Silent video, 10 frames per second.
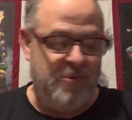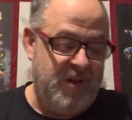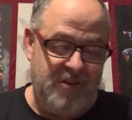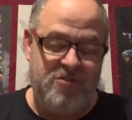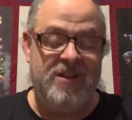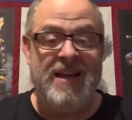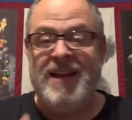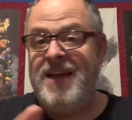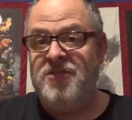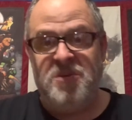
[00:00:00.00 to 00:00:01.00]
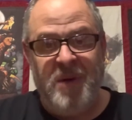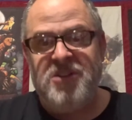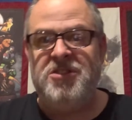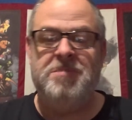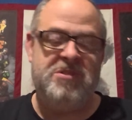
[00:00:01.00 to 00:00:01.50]
we also, again, have
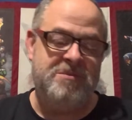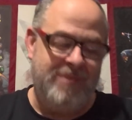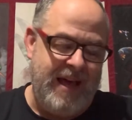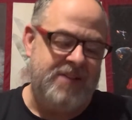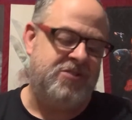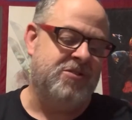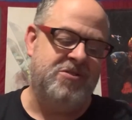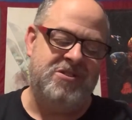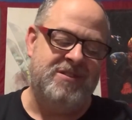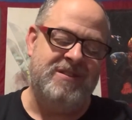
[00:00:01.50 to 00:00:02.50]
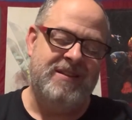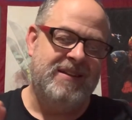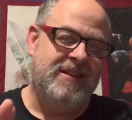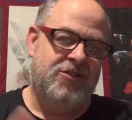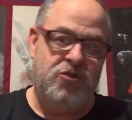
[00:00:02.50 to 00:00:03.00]
spaceships and blasters and
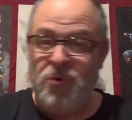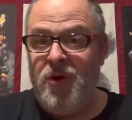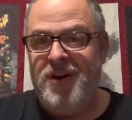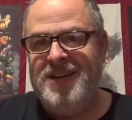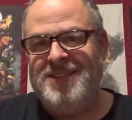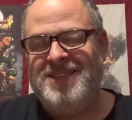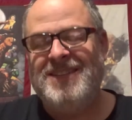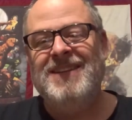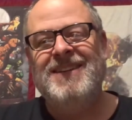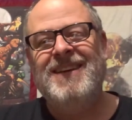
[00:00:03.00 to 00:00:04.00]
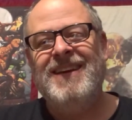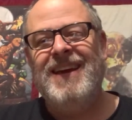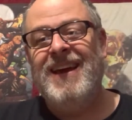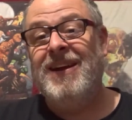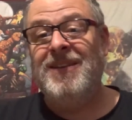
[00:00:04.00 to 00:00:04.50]
droids
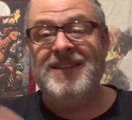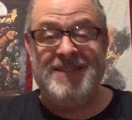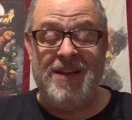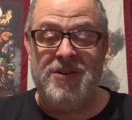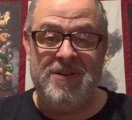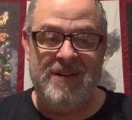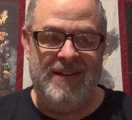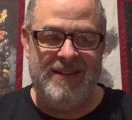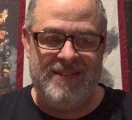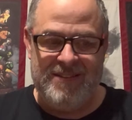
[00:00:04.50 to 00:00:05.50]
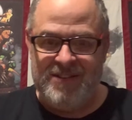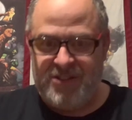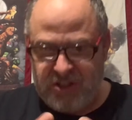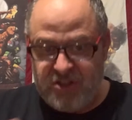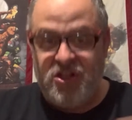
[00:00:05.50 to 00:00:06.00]
and all these other, the
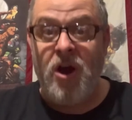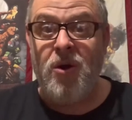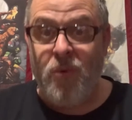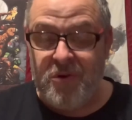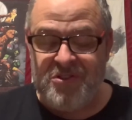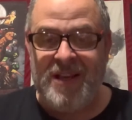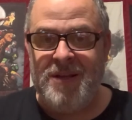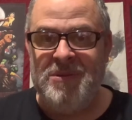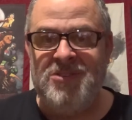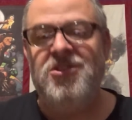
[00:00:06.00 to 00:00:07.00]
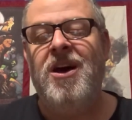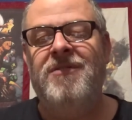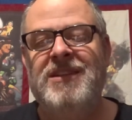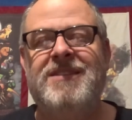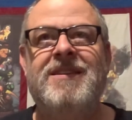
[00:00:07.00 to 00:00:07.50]
Star Wars elements
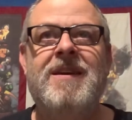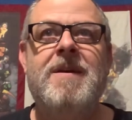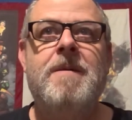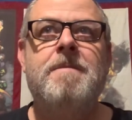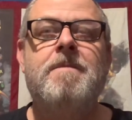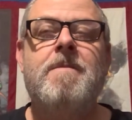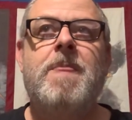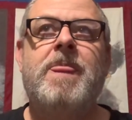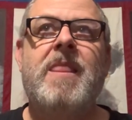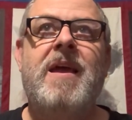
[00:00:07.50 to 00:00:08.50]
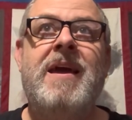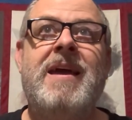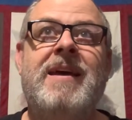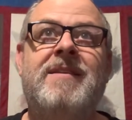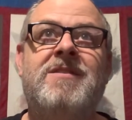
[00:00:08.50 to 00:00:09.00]
of it.
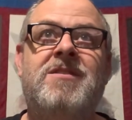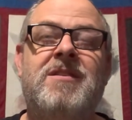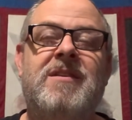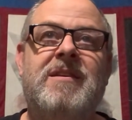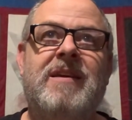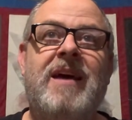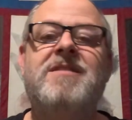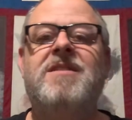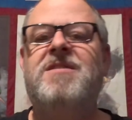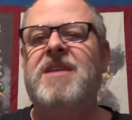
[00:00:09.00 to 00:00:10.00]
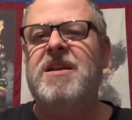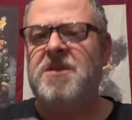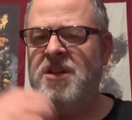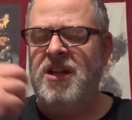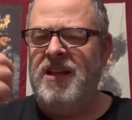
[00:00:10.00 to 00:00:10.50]
And as I said,
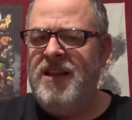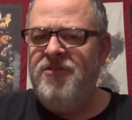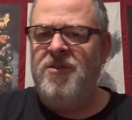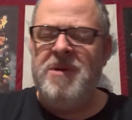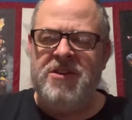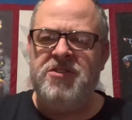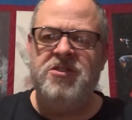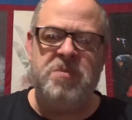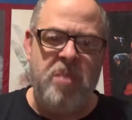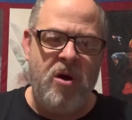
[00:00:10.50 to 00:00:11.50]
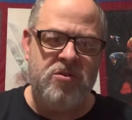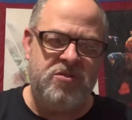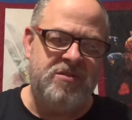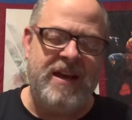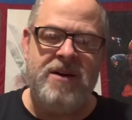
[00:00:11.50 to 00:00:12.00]
information is
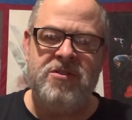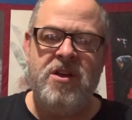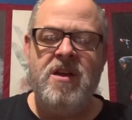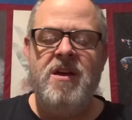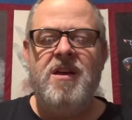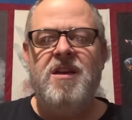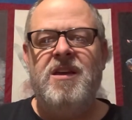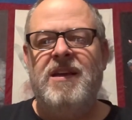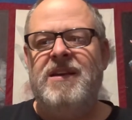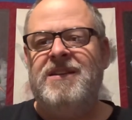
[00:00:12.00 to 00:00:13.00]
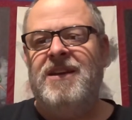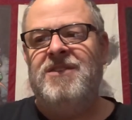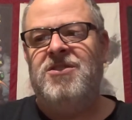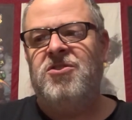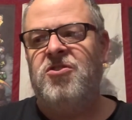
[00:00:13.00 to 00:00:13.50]
parceled out.
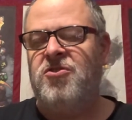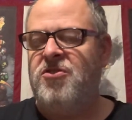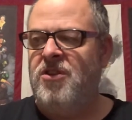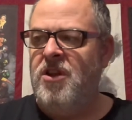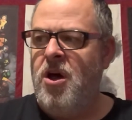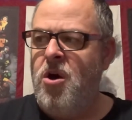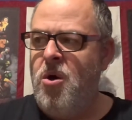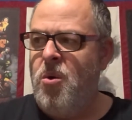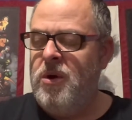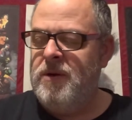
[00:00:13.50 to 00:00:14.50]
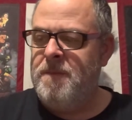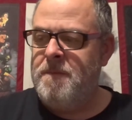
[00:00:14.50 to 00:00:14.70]
It's a slow